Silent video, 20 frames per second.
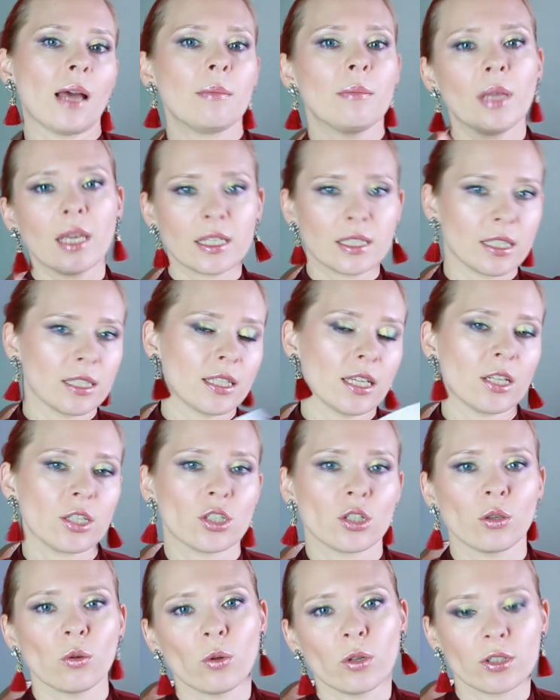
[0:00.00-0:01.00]
I mixed
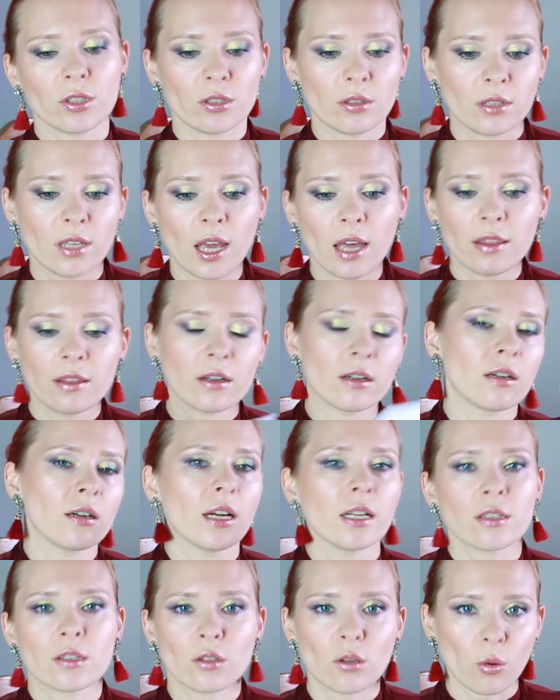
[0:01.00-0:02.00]
essential oils together
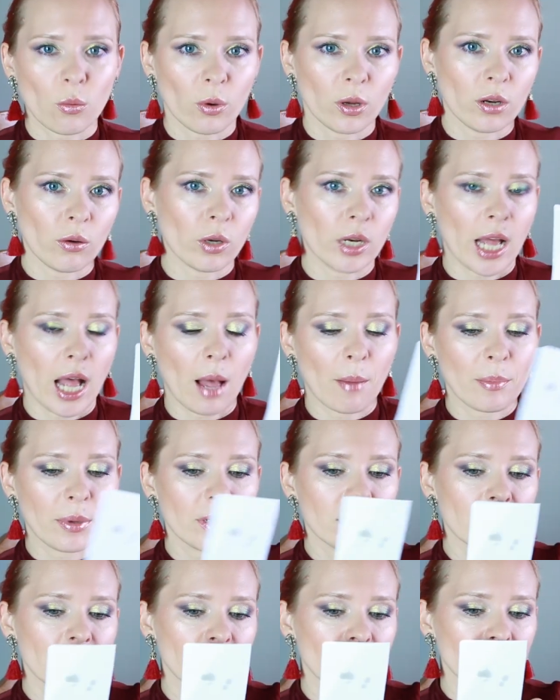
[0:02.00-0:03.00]
and saw what
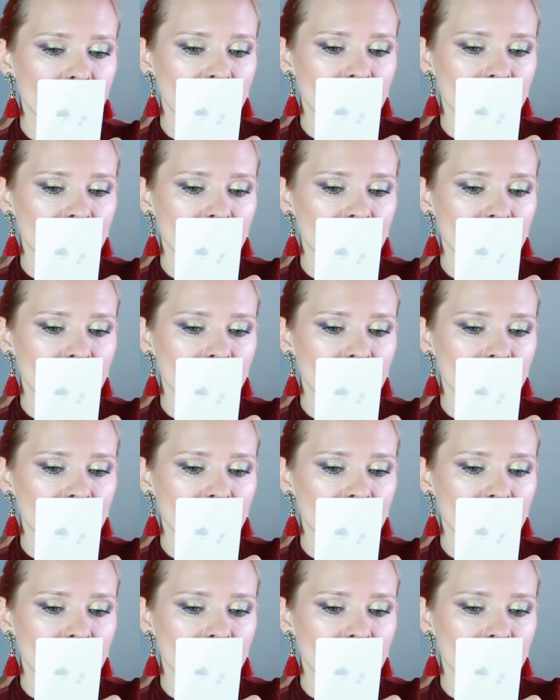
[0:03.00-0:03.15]
happened.